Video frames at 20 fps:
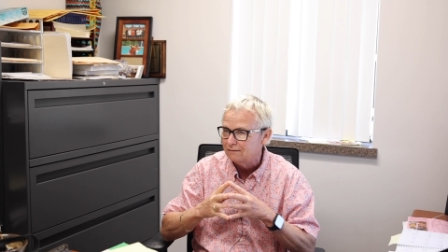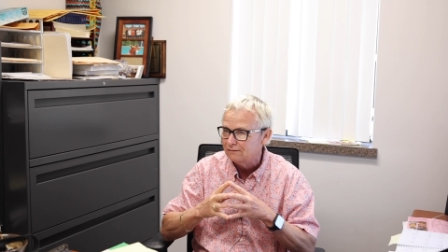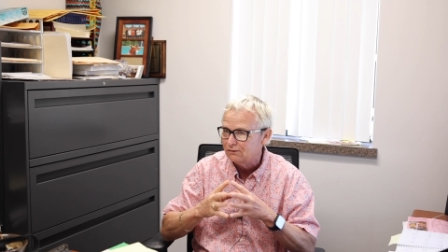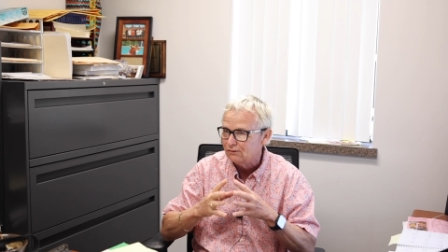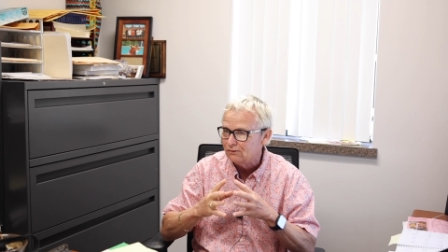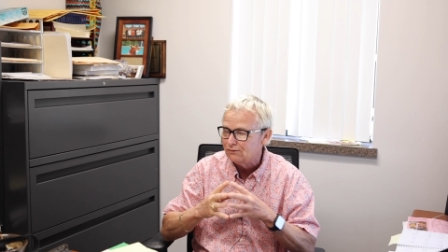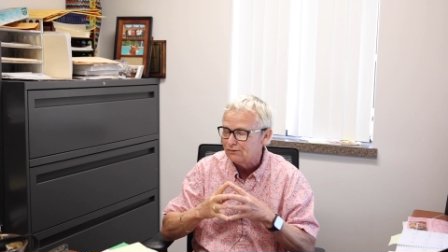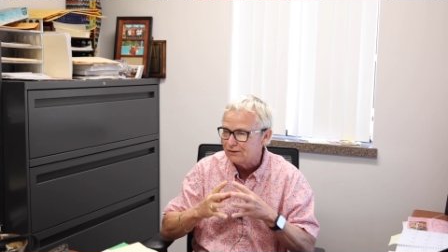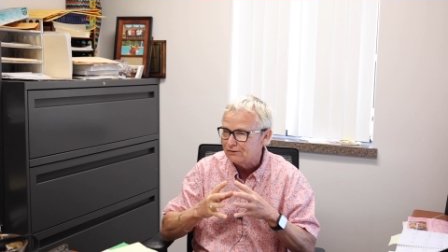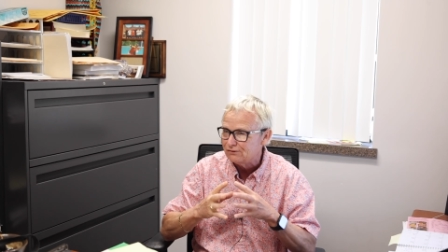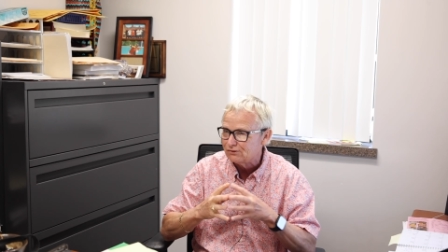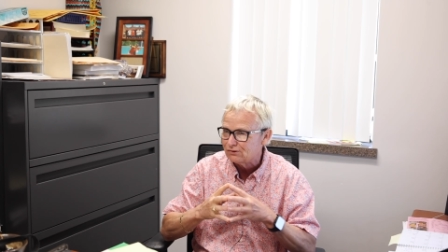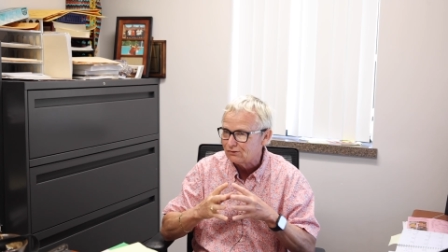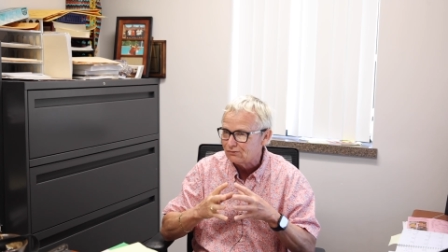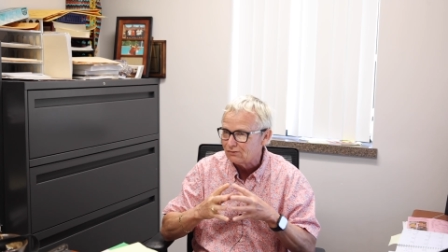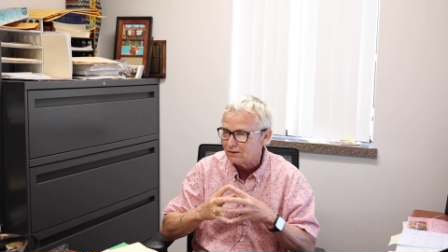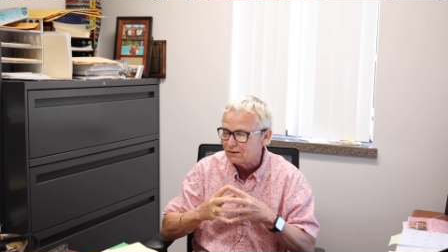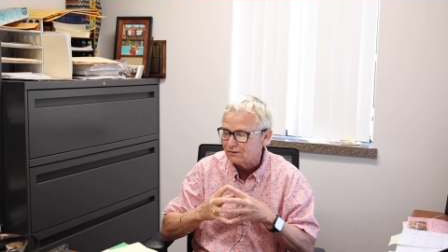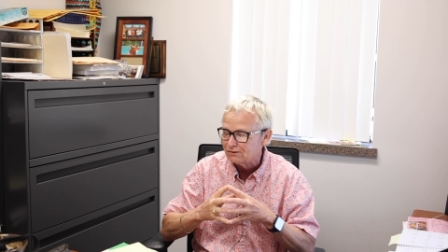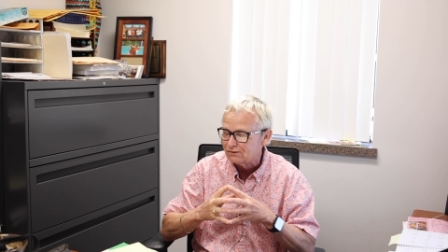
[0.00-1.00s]
to the
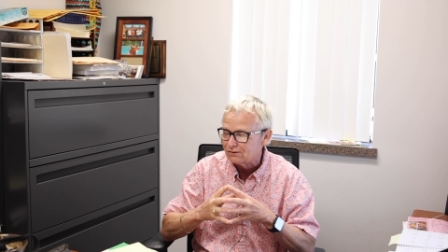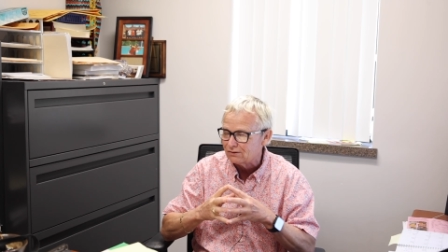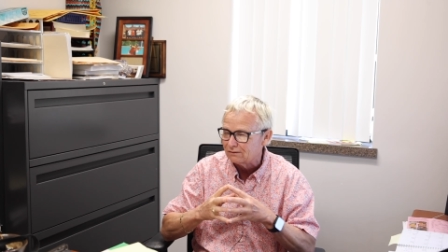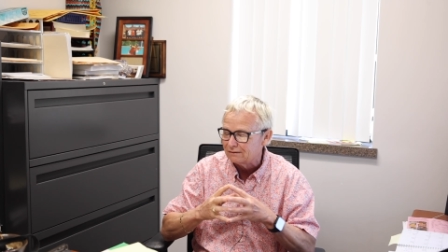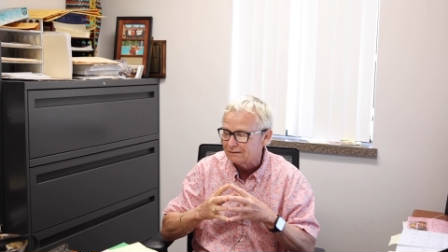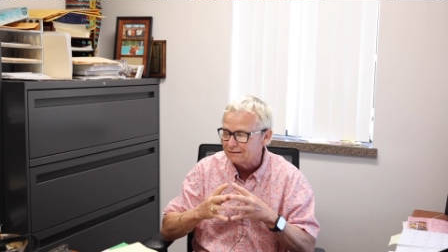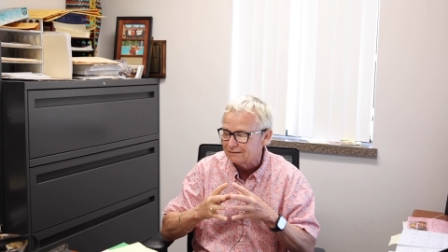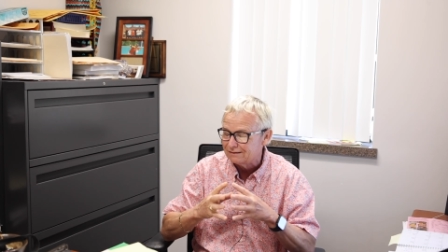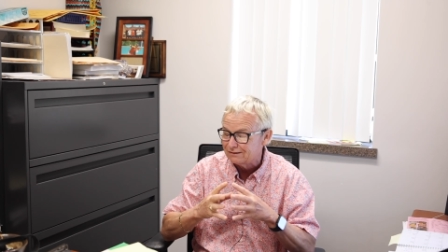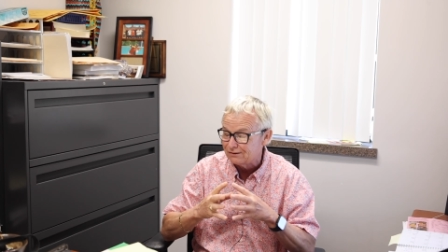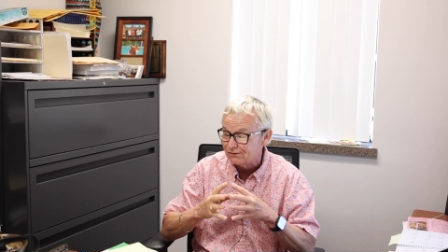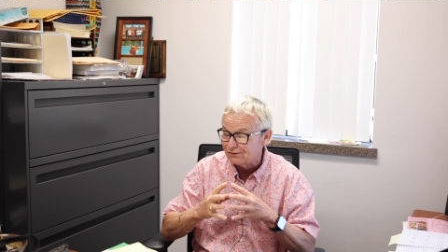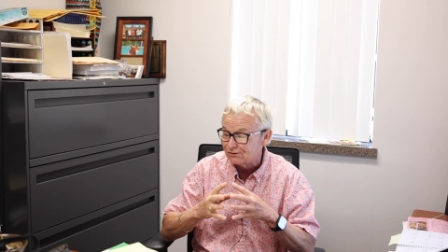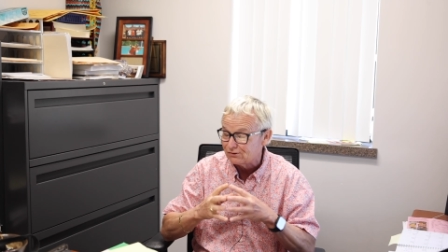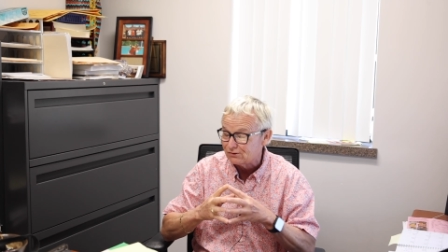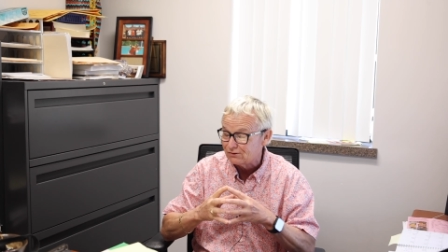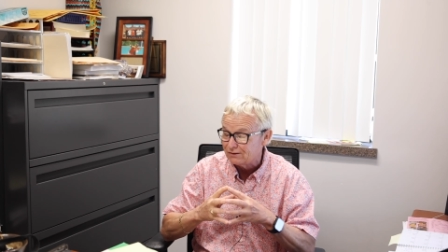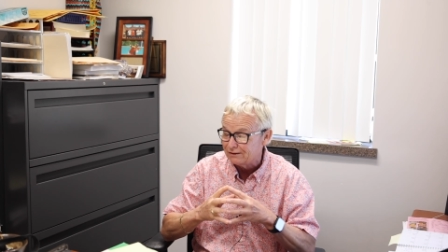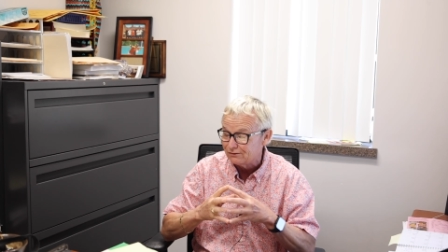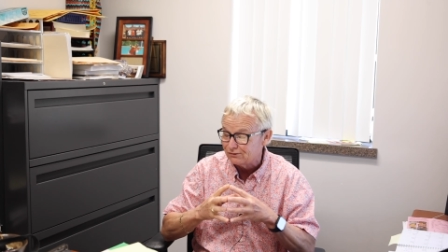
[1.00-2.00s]

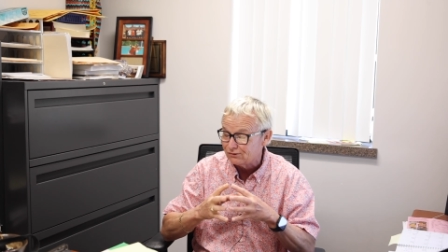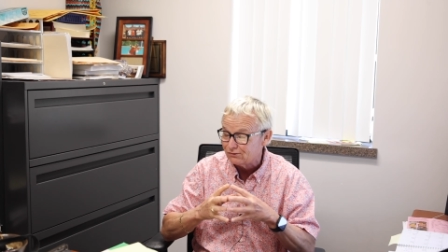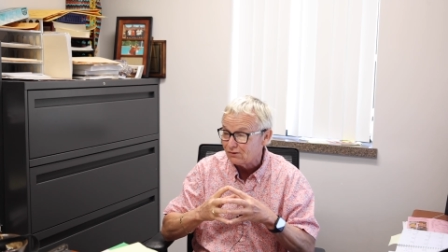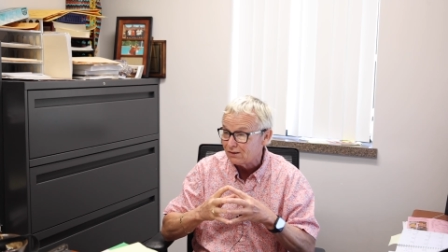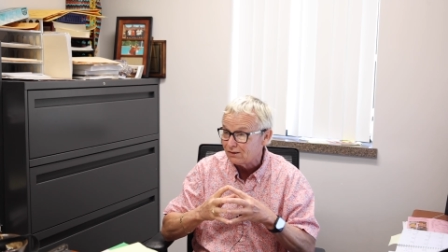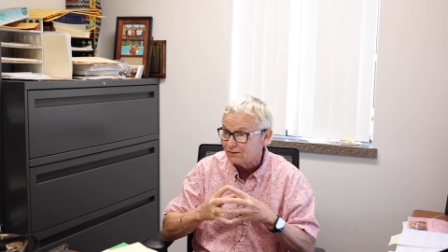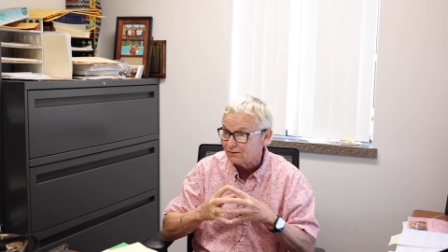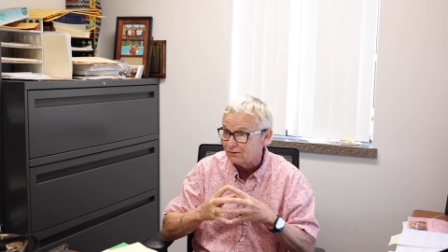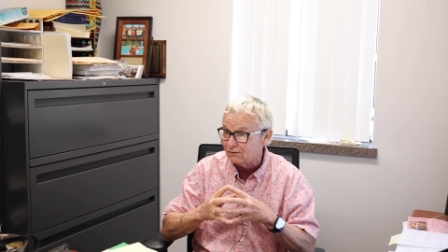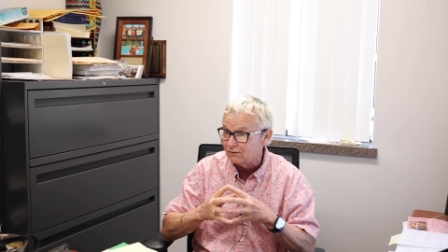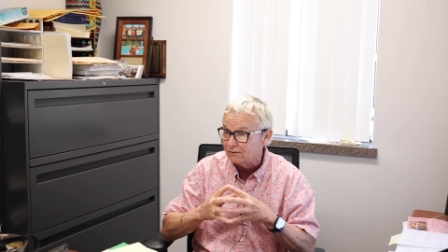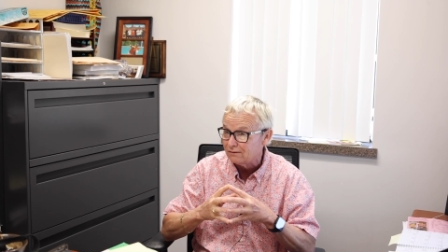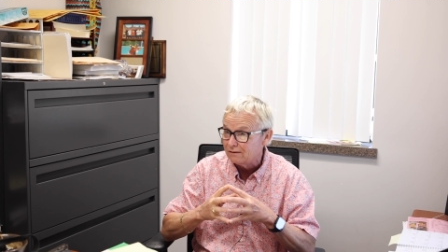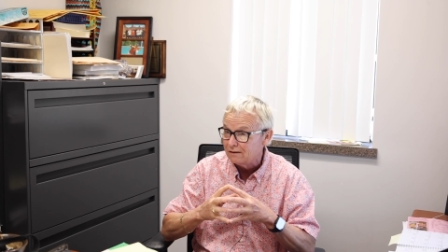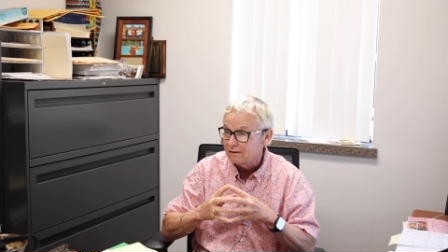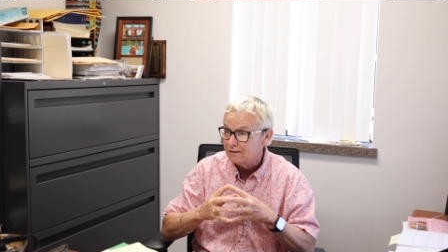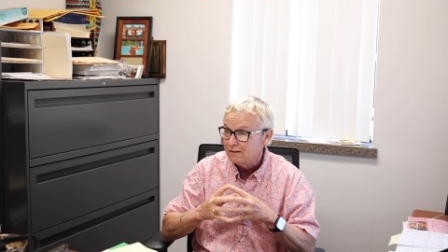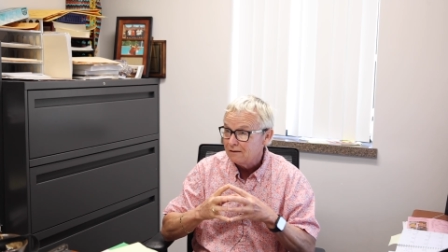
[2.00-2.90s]
instructor,